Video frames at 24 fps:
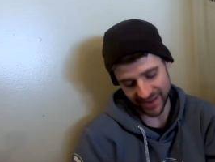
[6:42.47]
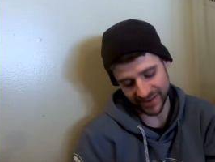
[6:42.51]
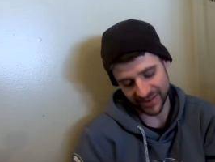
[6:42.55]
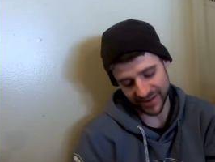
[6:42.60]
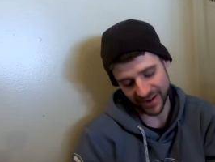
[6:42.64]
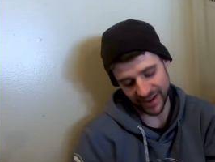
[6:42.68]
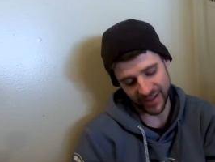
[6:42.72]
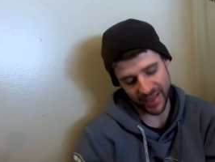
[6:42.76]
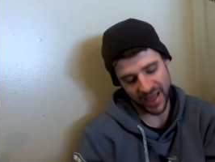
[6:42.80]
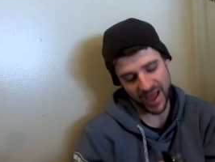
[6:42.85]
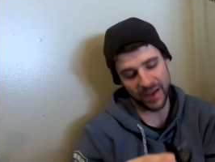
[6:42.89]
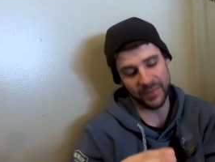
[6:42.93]

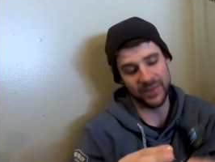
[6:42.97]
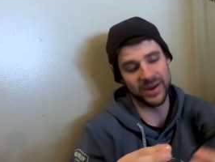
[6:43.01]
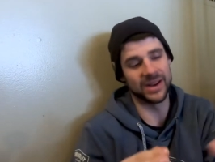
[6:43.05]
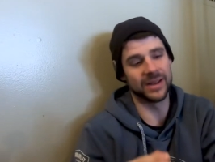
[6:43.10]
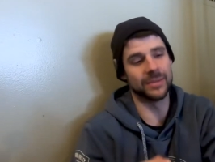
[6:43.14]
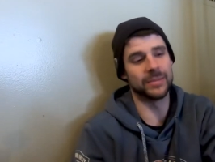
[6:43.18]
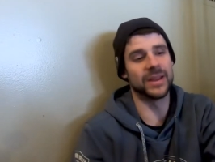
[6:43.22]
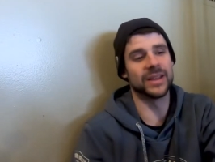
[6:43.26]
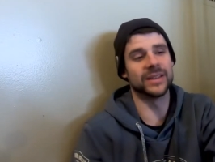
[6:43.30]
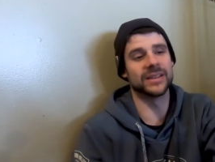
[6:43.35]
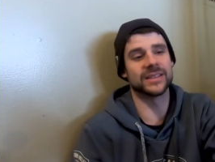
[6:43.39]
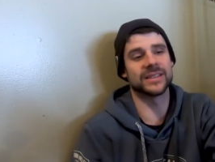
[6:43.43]
not many
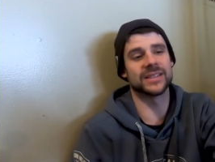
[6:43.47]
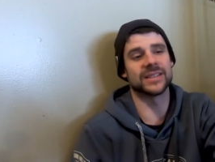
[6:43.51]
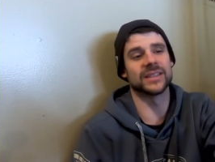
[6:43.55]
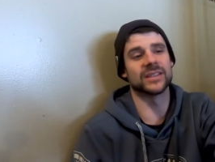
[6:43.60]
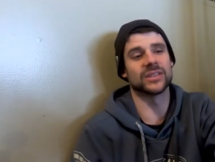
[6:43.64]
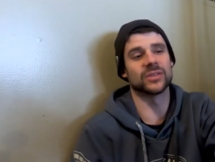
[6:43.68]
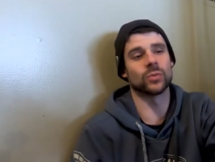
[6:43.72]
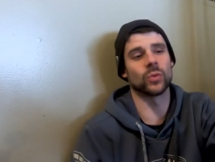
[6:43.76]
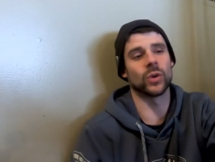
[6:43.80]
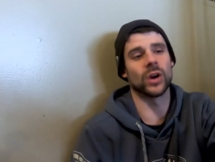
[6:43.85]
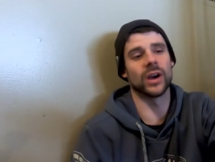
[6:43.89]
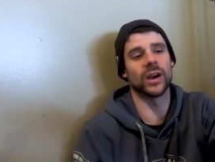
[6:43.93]
baby. This thing
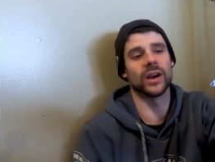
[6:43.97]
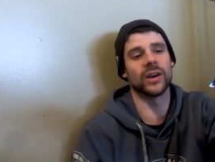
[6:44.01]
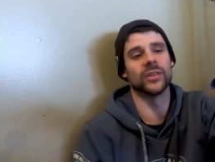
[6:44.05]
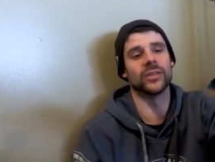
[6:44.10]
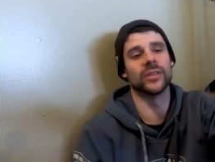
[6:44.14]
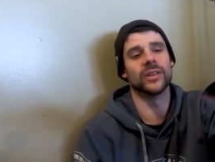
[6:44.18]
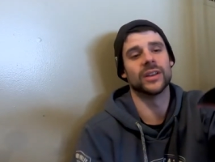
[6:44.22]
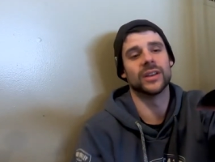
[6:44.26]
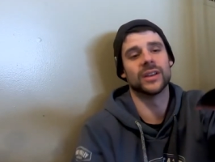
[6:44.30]
is wild.